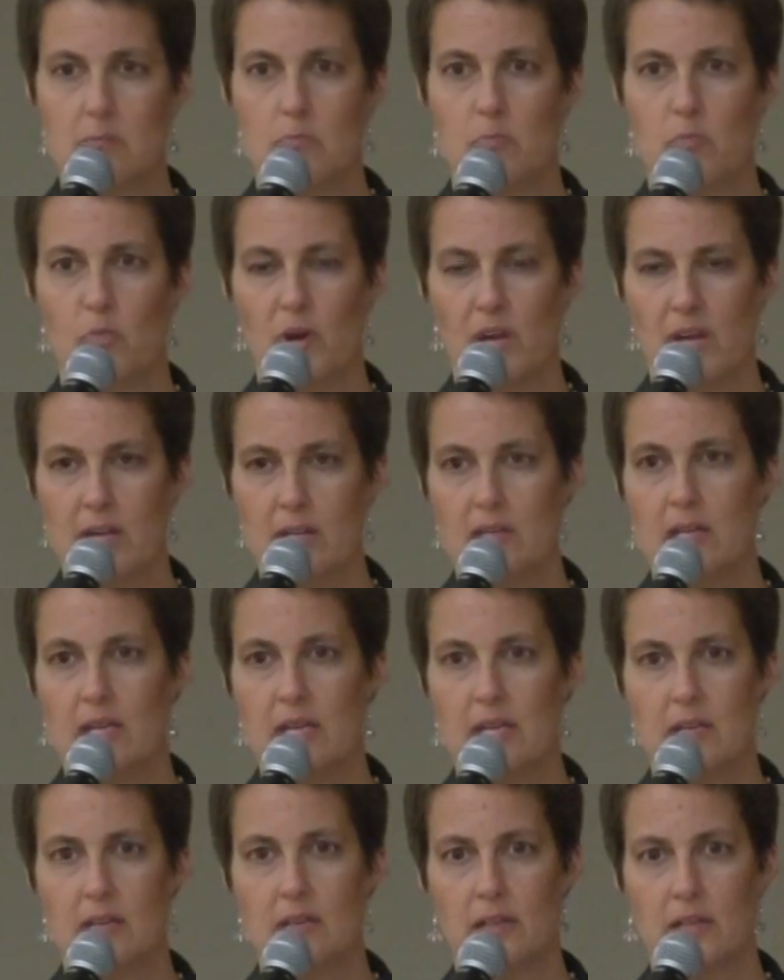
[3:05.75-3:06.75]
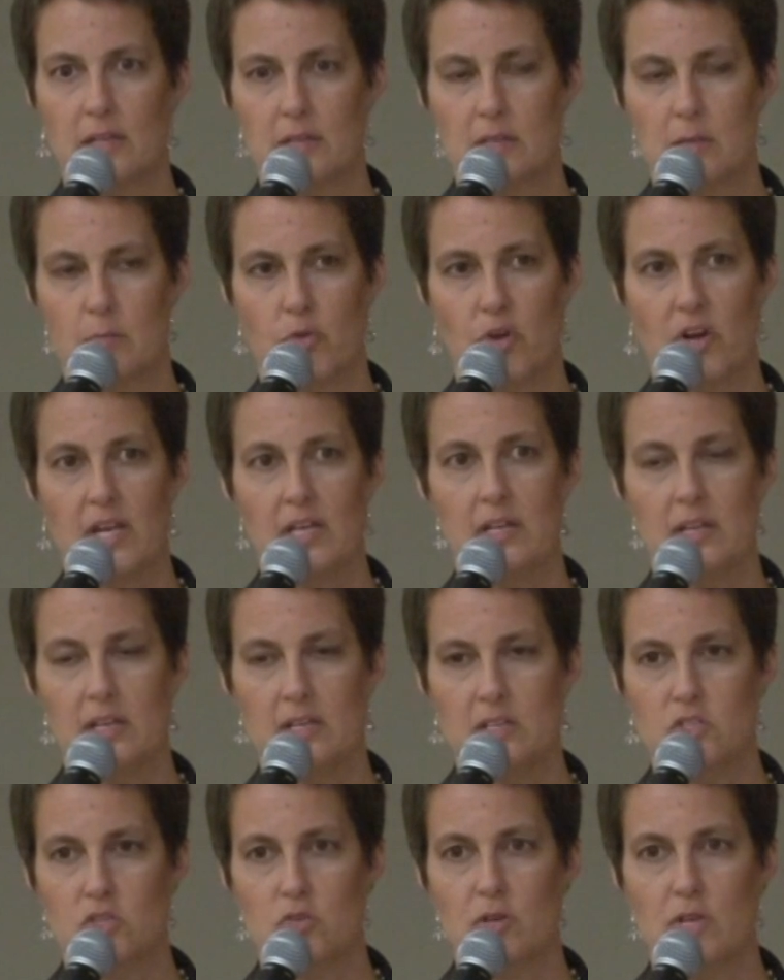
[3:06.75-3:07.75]
brain healing, the brain
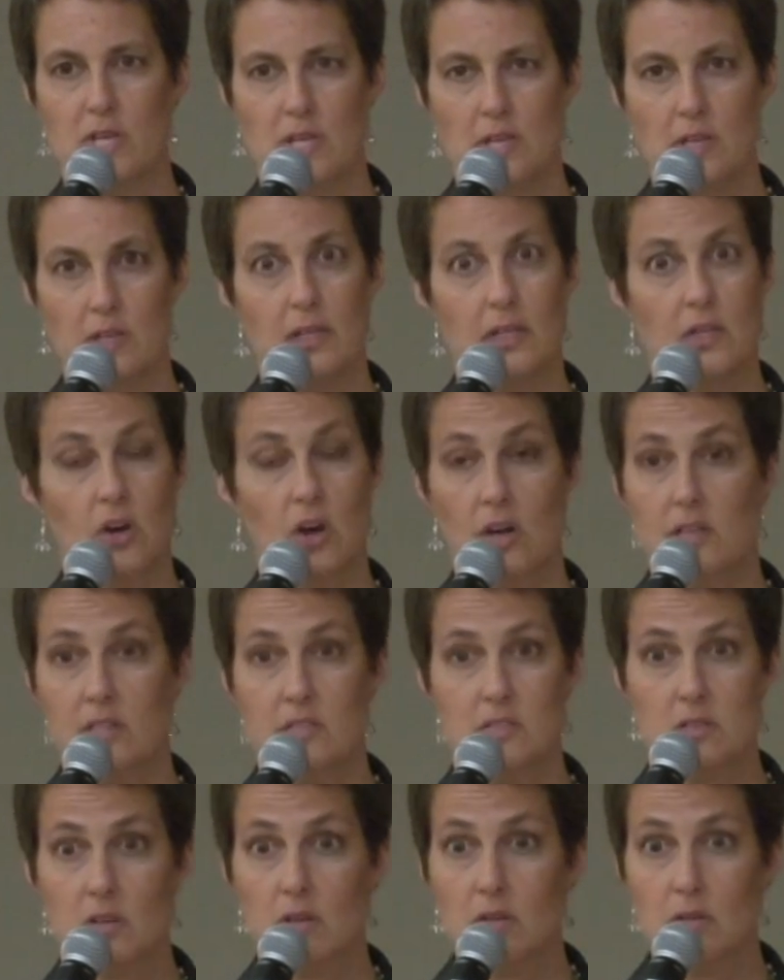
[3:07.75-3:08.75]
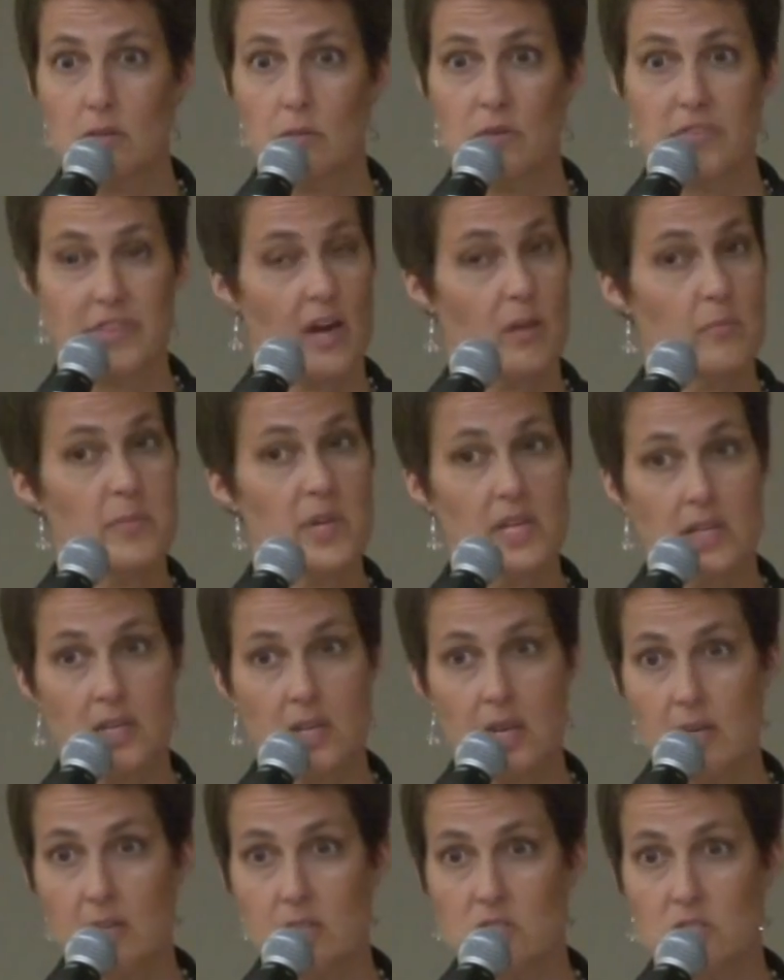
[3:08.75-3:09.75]
injury healing on its own without
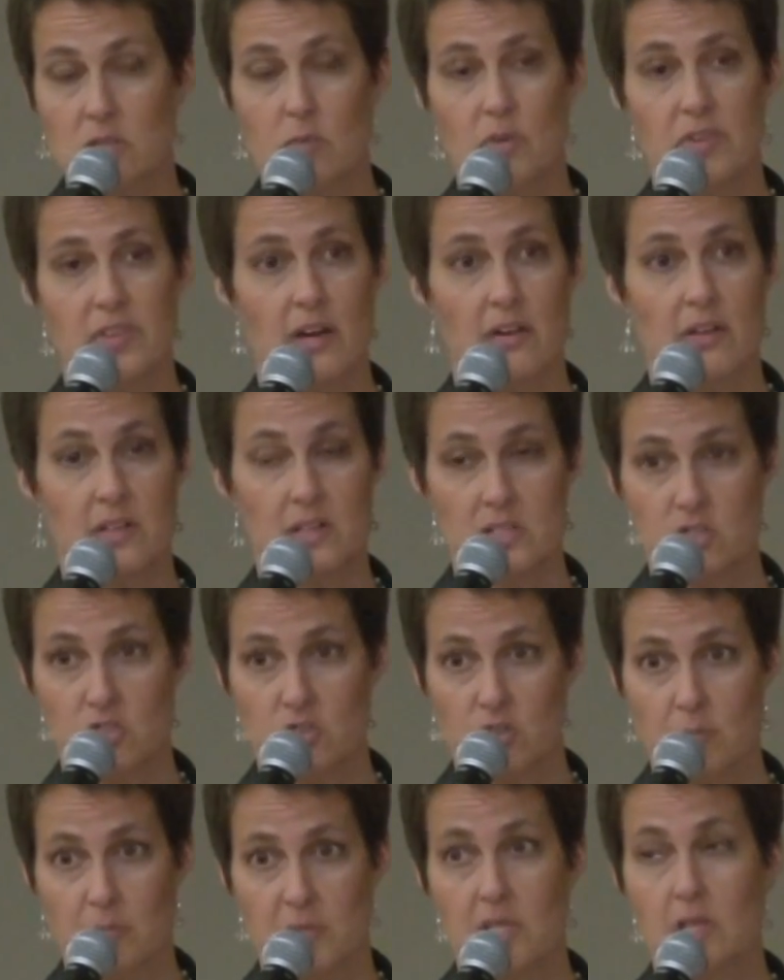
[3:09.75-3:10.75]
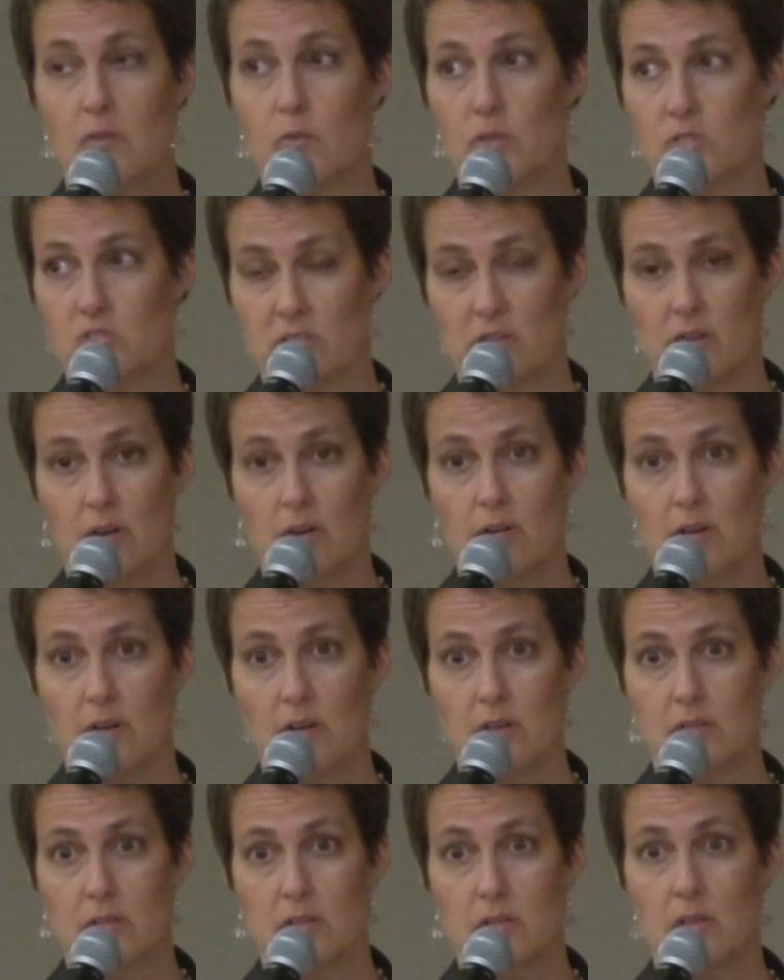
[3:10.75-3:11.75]
medication, without any treatment, of which there are
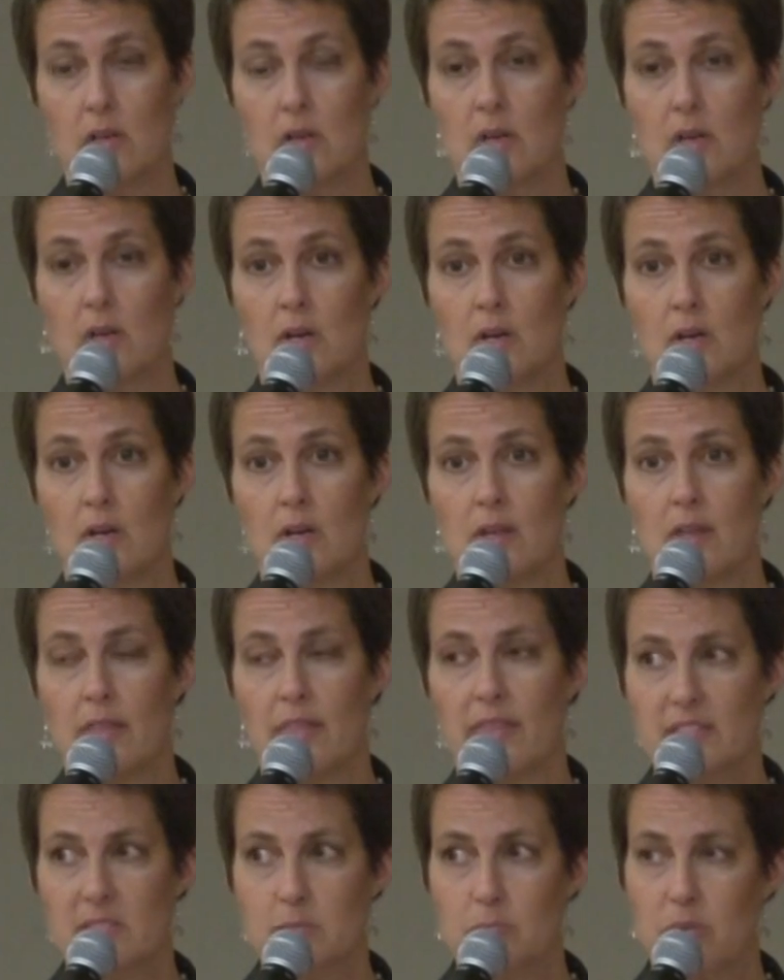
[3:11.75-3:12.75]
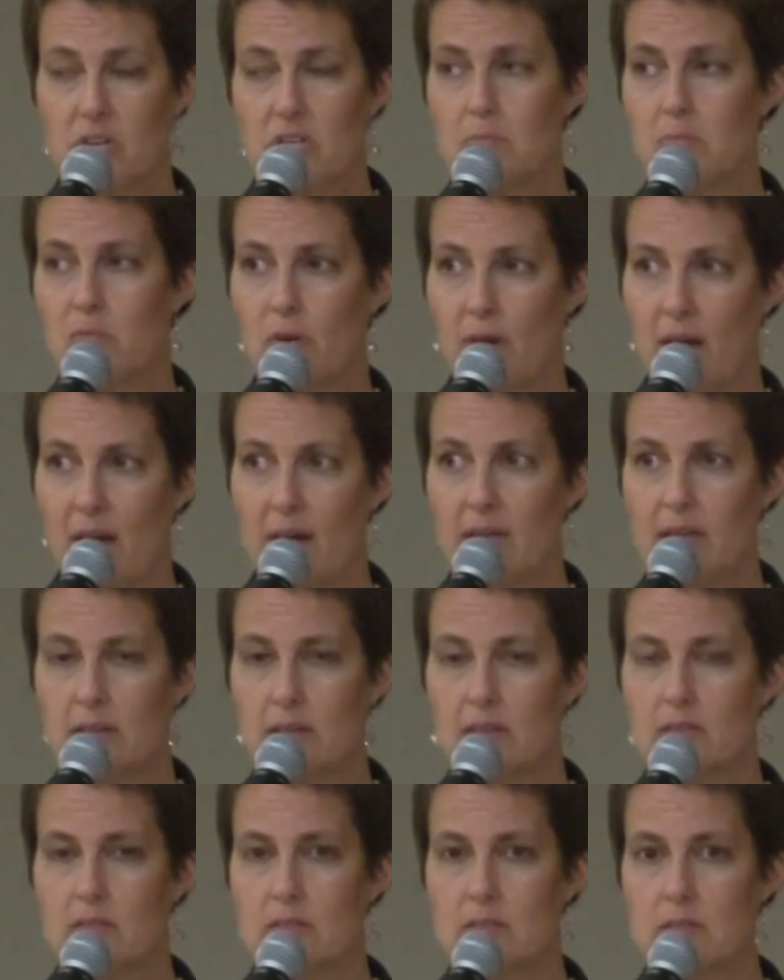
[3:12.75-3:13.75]
none, that's pretty
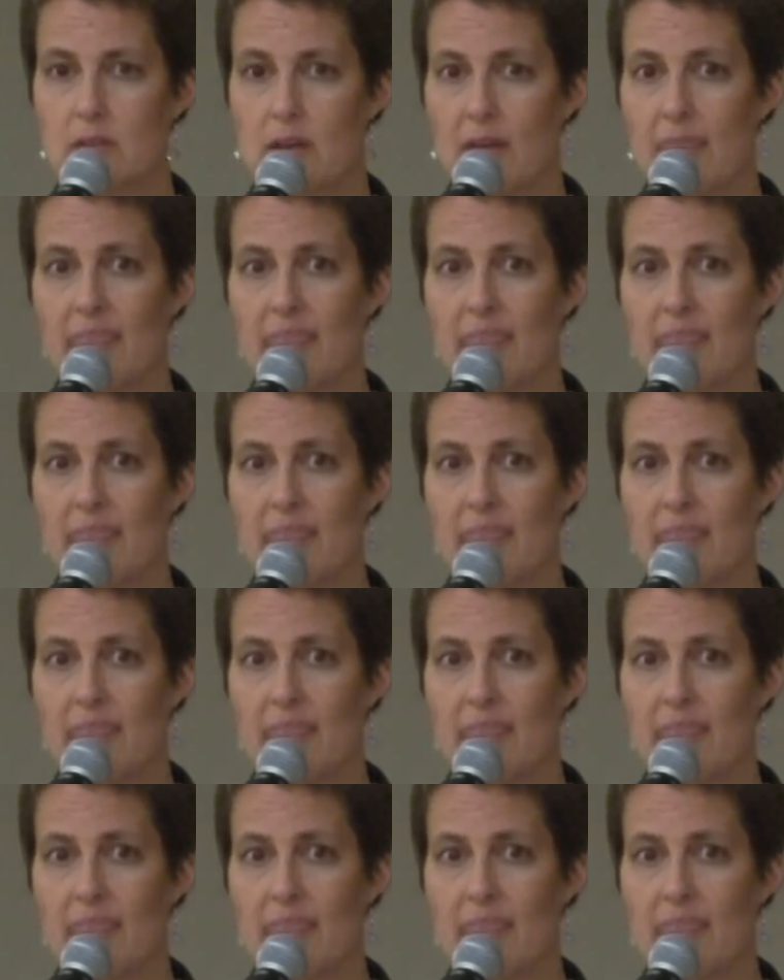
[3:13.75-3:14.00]
miraculous. And